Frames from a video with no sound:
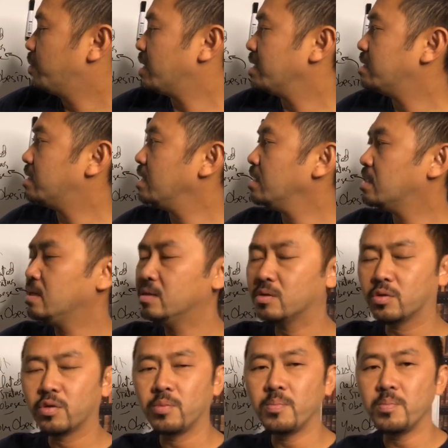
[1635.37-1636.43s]
but I think these
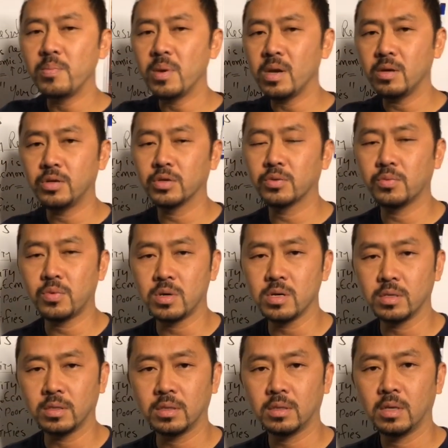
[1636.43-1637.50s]
are the major
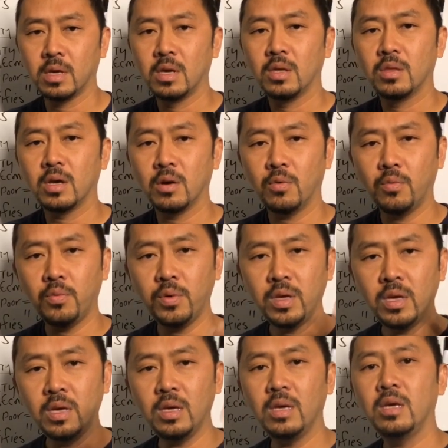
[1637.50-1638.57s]
ones that
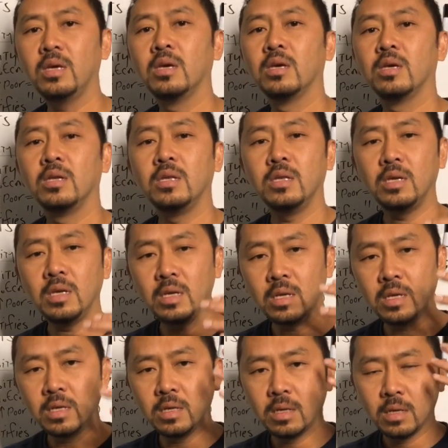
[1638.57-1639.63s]
we
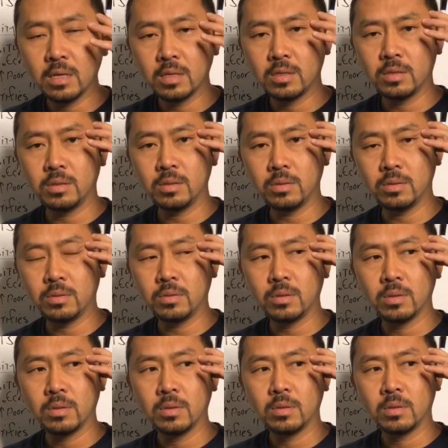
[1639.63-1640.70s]
need to
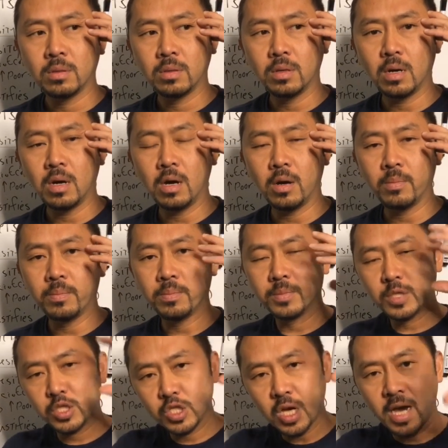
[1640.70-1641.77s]

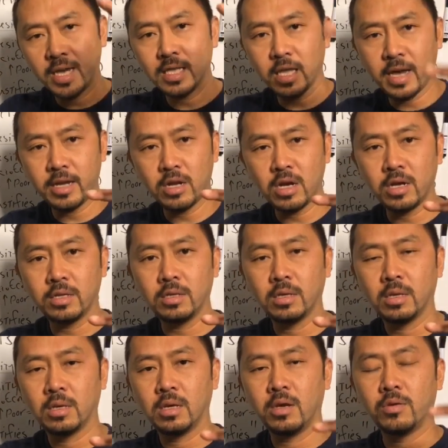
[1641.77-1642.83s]
shine light on
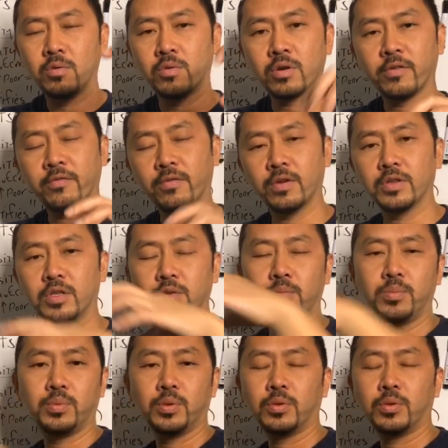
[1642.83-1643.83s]
in order for us to